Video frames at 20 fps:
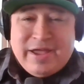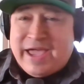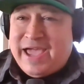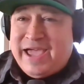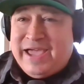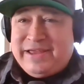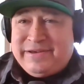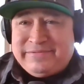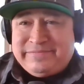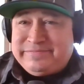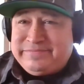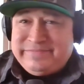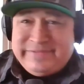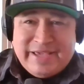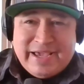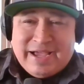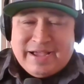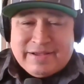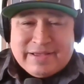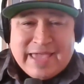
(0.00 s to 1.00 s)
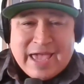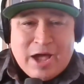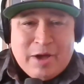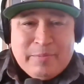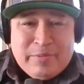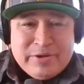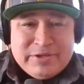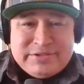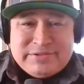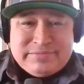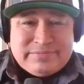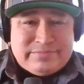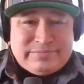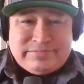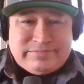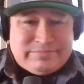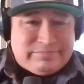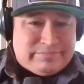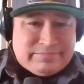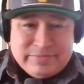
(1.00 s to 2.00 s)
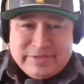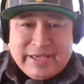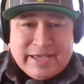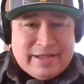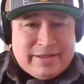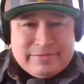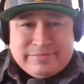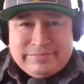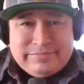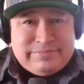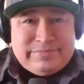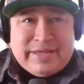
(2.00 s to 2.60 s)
And yeah, Cowboys, yeah,